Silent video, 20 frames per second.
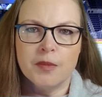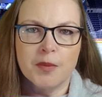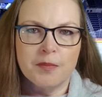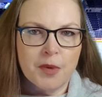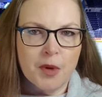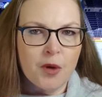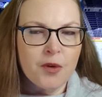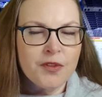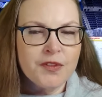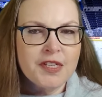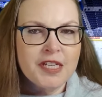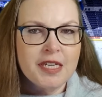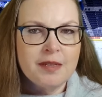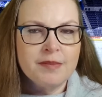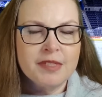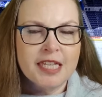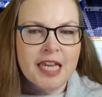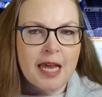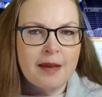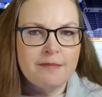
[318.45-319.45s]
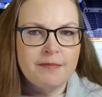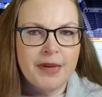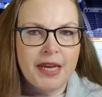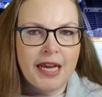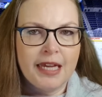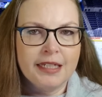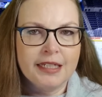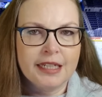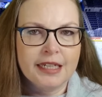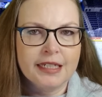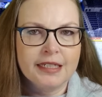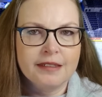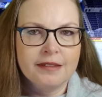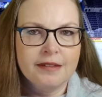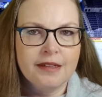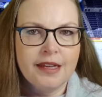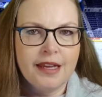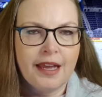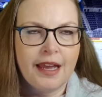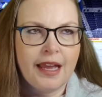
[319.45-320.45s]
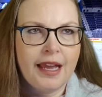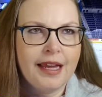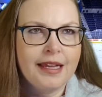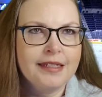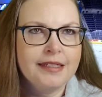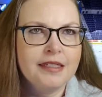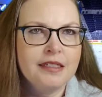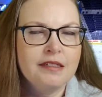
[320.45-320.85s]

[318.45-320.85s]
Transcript: But both teams kept battling, and